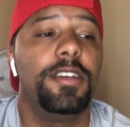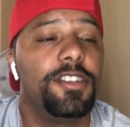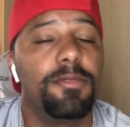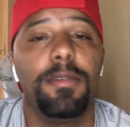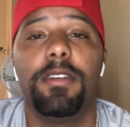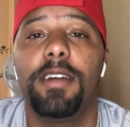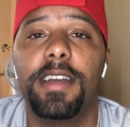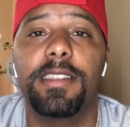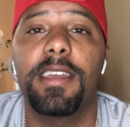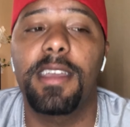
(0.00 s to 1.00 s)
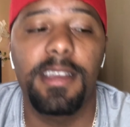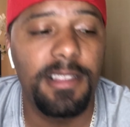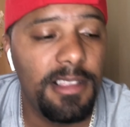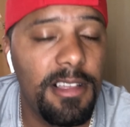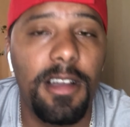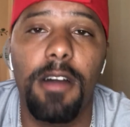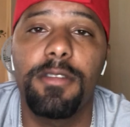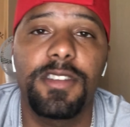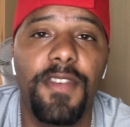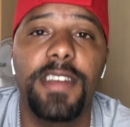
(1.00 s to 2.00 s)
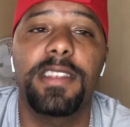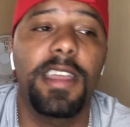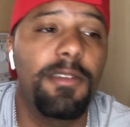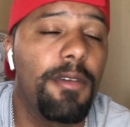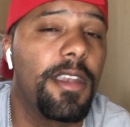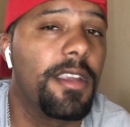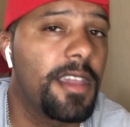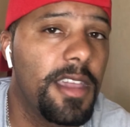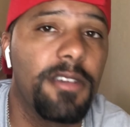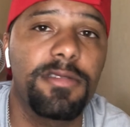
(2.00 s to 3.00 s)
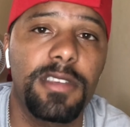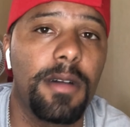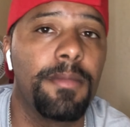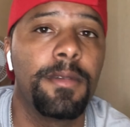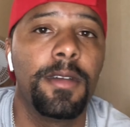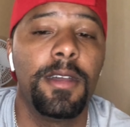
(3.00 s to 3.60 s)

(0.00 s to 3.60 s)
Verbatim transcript: Jermell had that killer look on his face like he ready to kill something.